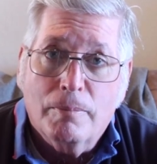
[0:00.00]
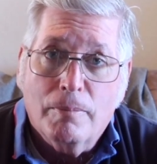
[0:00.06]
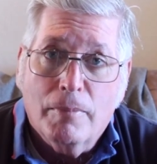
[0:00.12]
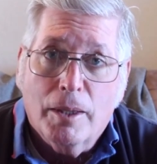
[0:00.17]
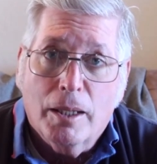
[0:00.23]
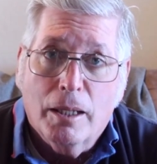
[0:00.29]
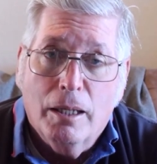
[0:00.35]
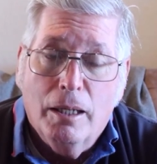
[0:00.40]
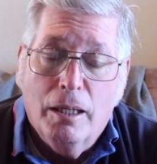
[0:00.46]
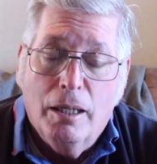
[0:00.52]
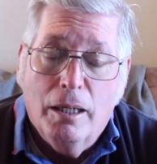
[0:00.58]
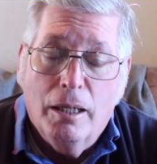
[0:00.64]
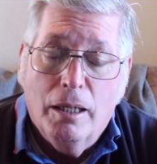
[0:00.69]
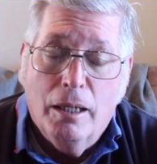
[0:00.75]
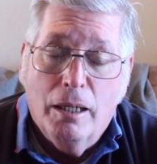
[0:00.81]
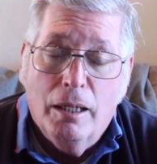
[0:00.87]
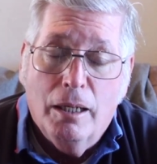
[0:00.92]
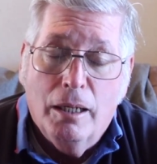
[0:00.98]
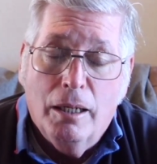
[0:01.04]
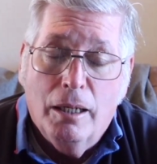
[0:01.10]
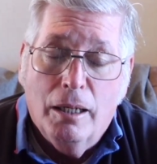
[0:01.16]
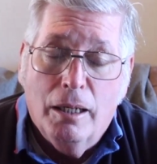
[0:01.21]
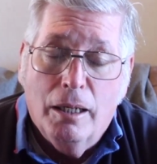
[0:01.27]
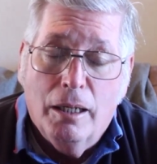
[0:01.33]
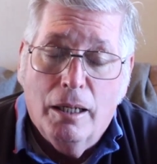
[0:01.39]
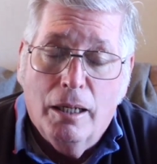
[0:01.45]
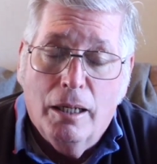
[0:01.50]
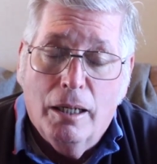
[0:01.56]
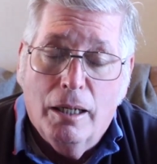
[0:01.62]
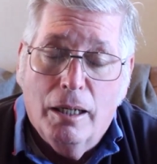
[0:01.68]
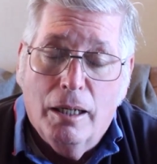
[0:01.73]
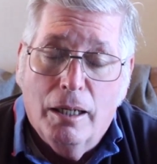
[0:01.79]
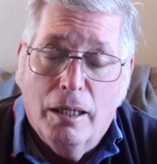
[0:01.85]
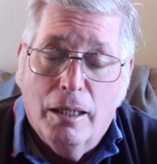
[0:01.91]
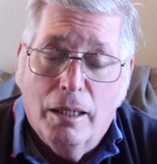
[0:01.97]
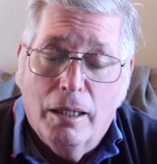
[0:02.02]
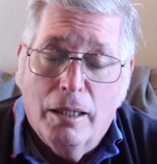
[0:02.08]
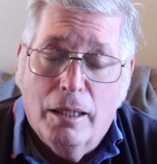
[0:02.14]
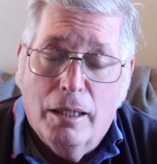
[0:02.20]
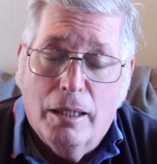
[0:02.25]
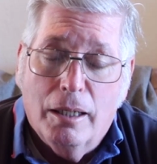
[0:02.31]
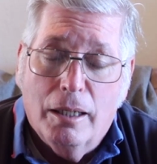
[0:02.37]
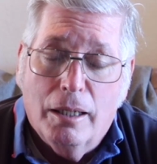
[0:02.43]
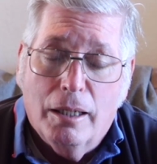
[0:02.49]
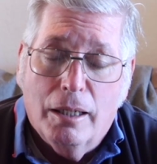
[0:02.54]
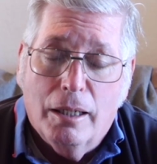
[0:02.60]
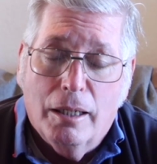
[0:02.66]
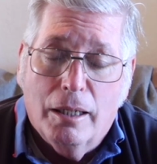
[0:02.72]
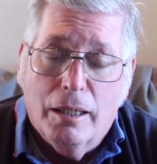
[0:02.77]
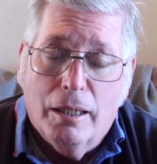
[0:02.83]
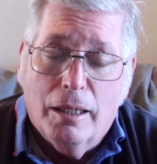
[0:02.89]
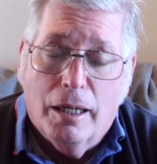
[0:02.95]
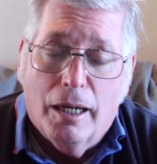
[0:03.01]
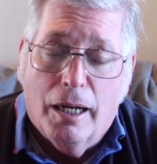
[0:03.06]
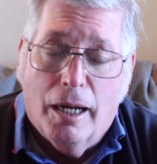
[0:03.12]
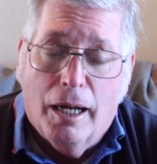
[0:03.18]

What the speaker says: No one is speaking in this clip.